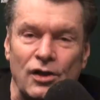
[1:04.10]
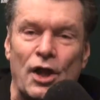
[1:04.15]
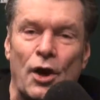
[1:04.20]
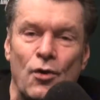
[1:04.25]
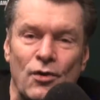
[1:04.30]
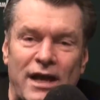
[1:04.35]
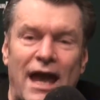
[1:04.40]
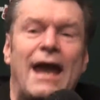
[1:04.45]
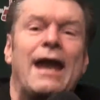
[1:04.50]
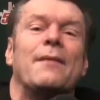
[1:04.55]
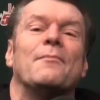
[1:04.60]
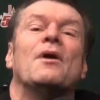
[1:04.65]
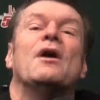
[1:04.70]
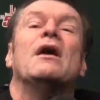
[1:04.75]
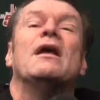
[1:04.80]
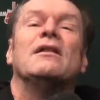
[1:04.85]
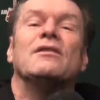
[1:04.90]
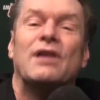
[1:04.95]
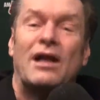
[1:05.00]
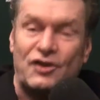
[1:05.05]
little game.
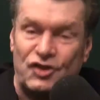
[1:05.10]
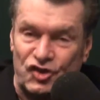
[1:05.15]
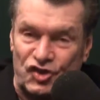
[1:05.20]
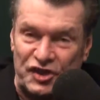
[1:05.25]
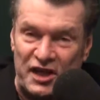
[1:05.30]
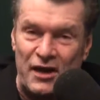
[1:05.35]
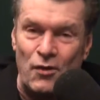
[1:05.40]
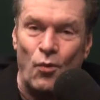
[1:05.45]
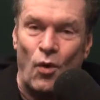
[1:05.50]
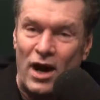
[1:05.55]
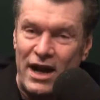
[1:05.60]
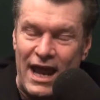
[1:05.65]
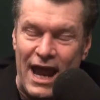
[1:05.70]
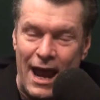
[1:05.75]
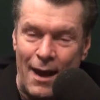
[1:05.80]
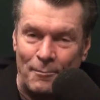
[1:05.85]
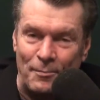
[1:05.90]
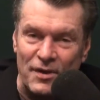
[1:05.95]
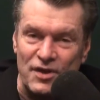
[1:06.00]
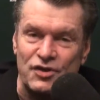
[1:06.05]
Let's see what
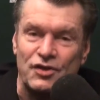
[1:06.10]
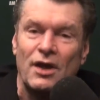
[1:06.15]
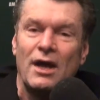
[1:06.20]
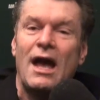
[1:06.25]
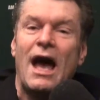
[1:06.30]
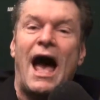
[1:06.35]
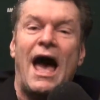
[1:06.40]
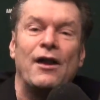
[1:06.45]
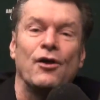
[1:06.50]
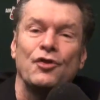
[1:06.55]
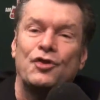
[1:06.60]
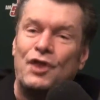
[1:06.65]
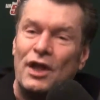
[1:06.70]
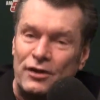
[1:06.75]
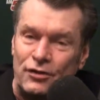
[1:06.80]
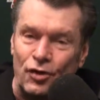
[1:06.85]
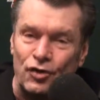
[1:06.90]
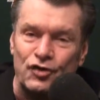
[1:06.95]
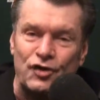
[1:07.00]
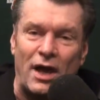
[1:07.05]
happens. I don't
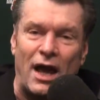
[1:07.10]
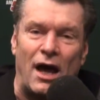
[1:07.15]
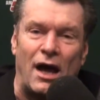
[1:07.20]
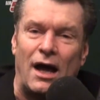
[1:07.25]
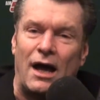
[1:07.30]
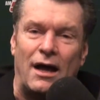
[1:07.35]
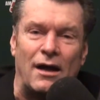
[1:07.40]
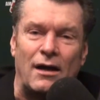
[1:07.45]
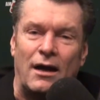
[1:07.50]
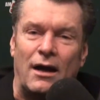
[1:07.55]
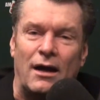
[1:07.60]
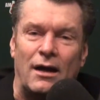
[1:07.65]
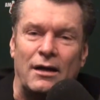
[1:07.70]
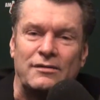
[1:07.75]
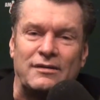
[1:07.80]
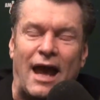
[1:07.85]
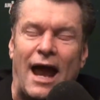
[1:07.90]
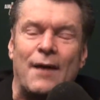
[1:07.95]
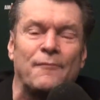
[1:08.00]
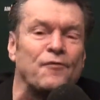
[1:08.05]
think there's
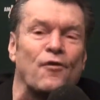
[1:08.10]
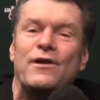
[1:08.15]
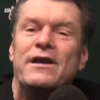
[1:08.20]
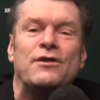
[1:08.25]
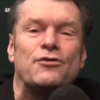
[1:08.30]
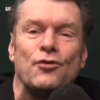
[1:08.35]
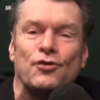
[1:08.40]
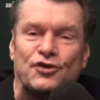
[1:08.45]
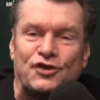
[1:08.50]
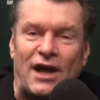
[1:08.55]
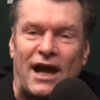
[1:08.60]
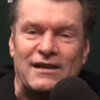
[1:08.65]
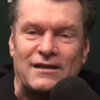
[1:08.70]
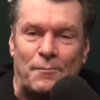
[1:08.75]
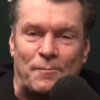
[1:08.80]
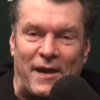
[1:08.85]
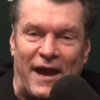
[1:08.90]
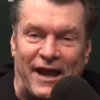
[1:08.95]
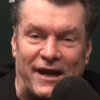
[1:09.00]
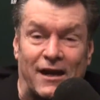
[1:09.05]
time for either side to
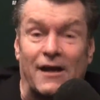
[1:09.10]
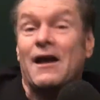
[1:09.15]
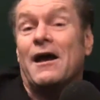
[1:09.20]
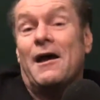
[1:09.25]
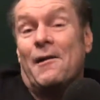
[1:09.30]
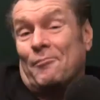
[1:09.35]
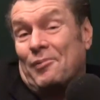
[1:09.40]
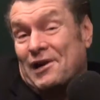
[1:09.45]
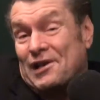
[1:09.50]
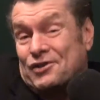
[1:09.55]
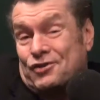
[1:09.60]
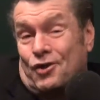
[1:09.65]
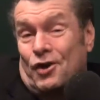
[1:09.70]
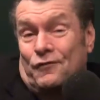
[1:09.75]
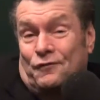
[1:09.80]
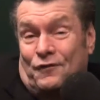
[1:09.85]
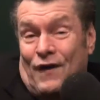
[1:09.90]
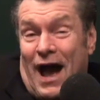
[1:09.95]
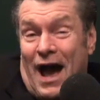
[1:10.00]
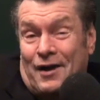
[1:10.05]
panic, but it's
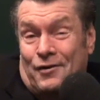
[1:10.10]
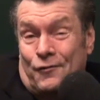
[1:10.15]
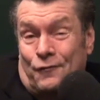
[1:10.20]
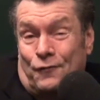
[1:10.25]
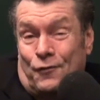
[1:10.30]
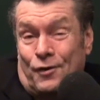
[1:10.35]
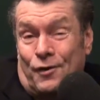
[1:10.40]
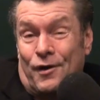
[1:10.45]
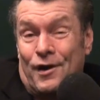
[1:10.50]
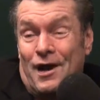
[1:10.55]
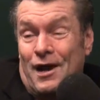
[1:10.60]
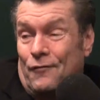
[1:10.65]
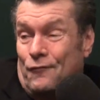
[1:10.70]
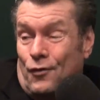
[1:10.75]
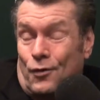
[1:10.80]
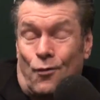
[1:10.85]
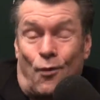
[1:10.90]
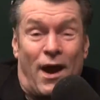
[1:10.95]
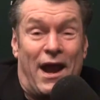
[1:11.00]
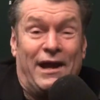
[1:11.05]
good fodder for
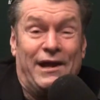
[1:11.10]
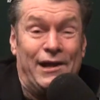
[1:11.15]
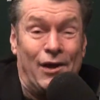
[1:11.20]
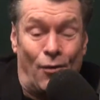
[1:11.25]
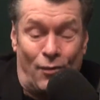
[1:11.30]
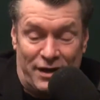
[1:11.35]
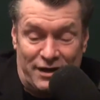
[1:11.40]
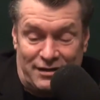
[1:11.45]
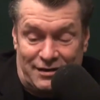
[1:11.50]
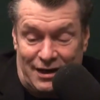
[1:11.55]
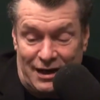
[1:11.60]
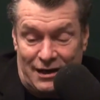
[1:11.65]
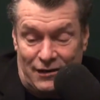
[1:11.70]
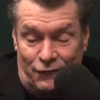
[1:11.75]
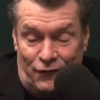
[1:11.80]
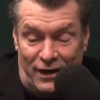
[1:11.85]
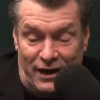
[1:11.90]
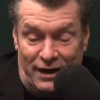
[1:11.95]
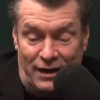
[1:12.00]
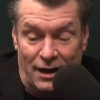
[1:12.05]
radio and
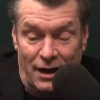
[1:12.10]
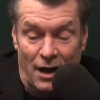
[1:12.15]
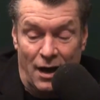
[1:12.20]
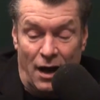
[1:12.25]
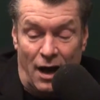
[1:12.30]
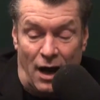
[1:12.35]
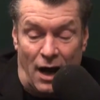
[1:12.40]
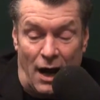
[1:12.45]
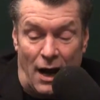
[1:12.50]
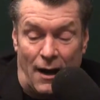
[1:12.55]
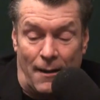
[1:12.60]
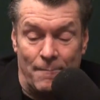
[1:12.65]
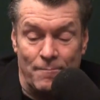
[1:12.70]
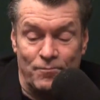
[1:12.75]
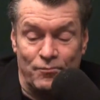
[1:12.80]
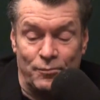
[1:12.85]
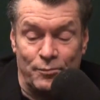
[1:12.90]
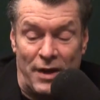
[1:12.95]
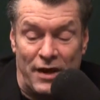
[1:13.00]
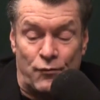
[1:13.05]
TV.
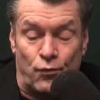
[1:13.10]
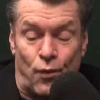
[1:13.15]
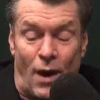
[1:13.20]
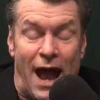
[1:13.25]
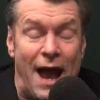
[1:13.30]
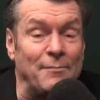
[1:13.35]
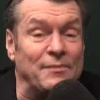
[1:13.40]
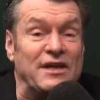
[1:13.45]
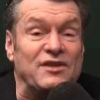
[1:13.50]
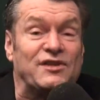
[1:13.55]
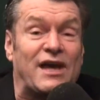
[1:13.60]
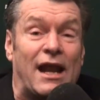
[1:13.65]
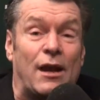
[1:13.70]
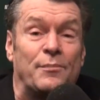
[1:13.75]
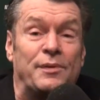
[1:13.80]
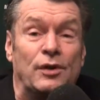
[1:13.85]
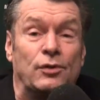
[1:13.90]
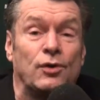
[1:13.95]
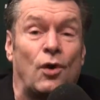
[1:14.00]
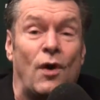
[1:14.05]
Mitt Romney's got to
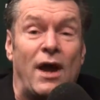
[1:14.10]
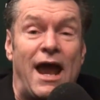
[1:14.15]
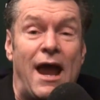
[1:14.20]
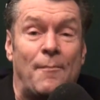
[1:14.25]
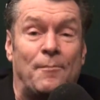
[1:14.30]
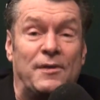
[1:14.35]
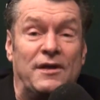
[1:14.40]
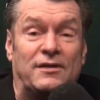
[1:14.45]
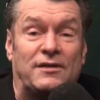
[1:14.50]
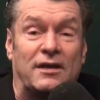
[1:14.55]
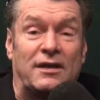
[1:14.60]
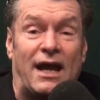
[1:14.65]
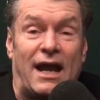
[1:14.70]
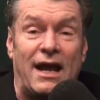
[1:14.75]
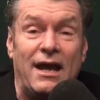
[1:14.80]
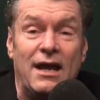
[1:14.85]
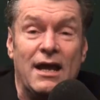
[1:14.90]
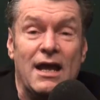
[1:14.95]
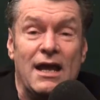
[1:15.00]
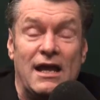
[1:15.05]
be a little happy
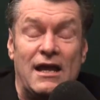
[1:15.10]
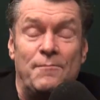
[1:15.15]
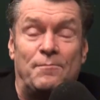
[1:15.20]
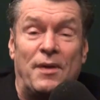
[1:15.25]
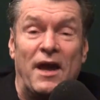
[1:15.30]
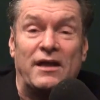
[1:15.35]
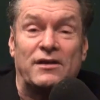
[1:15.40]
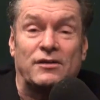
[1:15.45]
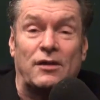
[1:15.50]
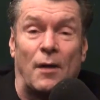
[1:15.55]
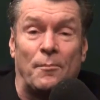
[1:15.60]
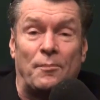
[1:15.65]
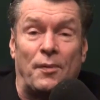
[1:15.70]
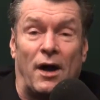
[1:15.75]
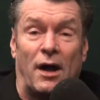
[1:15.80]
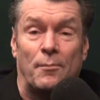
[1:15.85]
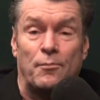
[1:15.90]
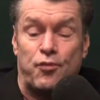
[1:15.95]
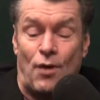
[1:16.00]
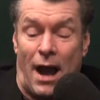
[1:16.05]
today. He picked up
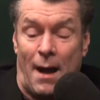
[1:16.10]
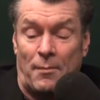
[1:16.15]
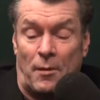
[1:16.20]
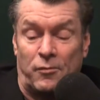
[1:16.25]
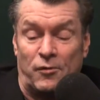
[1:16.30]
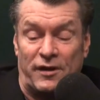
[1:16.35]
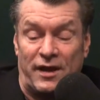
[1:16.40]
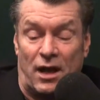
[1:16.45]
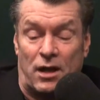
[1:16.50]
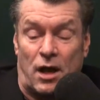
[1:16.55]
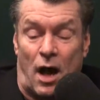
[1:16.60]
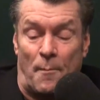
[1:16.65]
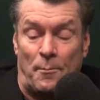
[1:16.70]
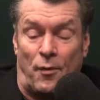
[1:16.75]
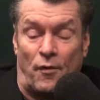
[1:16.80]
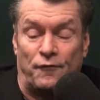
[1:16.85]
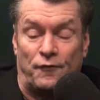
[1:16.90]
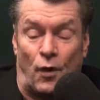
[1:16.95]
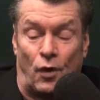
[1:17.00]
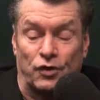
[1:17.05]
probably a
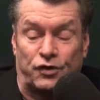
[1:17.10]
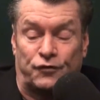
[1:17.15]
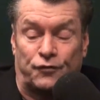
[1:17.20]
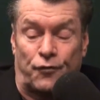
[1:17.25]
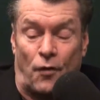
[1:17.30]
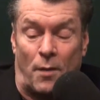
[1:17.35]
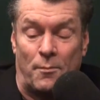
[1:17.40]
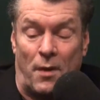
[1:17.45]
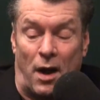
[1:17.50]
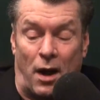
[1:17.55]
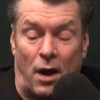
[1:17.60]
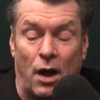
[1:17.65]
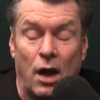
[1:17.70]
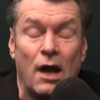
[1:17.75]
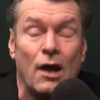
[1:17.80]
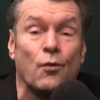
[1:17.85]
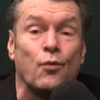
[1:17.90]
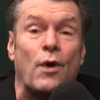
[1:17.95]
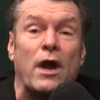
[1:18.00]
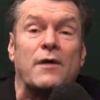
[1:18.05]
couple votes from
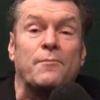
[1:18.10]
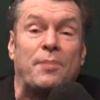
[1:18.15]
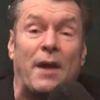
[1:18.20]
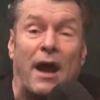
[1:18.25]
Rick